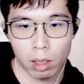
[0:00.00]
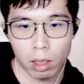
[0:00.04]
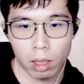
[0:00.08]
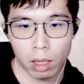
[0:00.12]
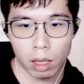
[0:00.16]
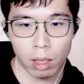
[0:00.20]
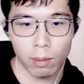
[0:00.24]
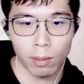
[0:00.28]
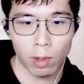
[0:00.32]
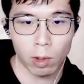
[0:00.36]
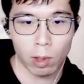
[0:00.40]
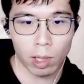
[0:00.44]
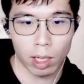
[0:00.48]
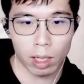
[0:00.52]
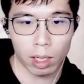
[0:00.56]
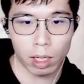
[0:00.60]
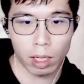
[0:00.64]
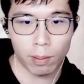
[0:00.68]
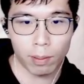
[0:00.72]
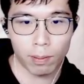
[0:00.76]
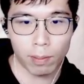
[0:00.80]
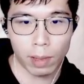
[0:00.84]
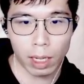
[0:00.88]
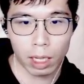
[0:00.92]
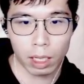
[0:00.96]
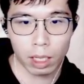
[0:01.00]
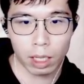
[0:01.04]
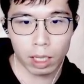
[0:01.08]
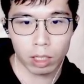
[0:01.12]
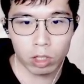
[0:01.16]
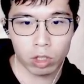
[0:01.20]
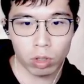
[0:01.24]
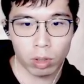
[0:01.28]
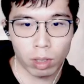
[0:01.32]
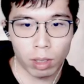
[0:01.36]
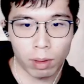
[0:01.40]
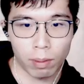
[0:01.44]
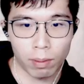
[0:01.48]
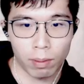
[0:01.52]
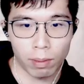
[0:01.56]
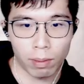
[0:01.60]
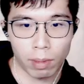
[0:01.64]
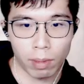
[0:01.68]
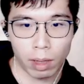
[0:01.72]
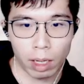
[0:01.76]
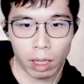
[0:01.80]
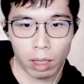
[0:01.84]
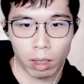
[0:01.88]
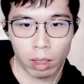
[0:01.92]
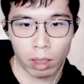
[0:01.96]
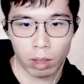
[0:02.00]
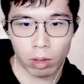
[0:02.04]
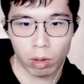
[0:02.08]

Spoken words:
Similarly, black actually may